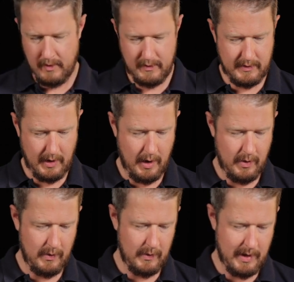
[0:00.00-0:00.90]

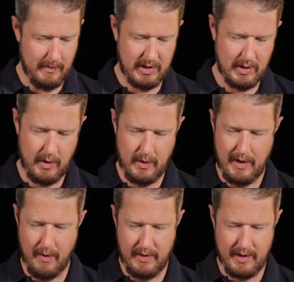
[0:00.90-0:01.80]
So let me show you.
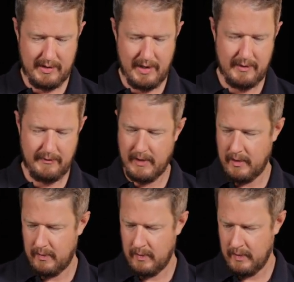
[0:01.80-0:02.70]
Now this is for
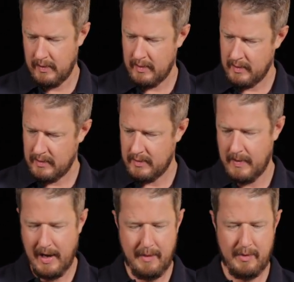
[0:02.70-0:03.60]
you to
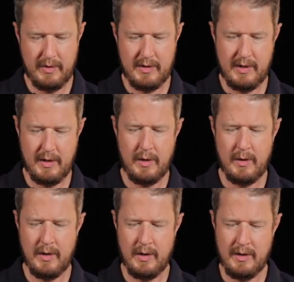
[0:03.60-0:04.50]
be able to
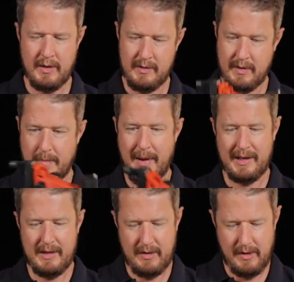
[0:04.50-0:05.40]

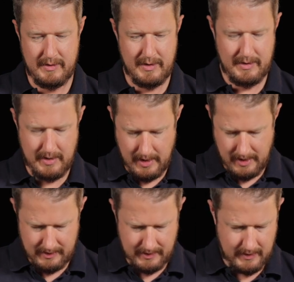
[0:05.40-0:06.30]
magnetize this to
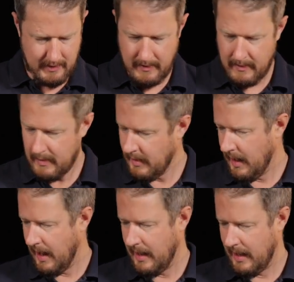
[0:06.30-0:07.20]
this,
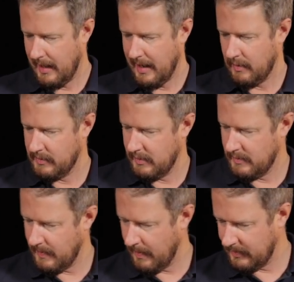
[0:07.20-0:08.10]
and it allows you
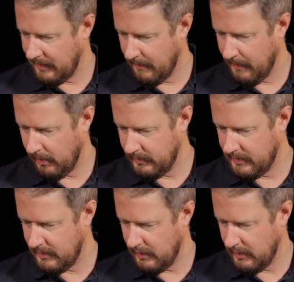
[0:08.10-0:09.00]
to be able to clip it
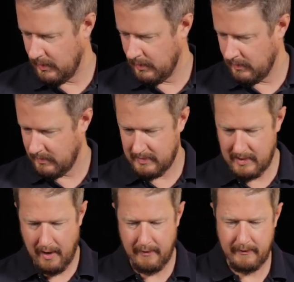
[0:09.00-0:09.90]
onto
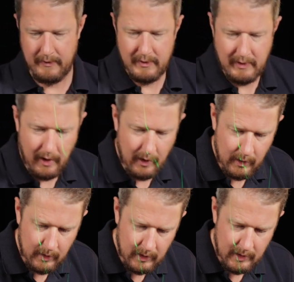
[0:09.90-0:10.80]
stuff. So
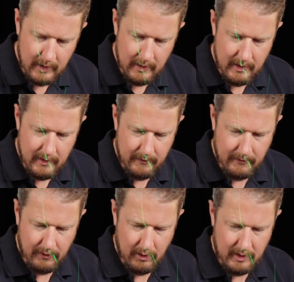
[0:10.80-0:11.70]

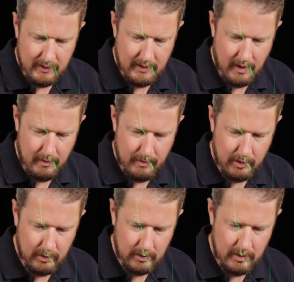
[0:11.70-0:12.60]
for example,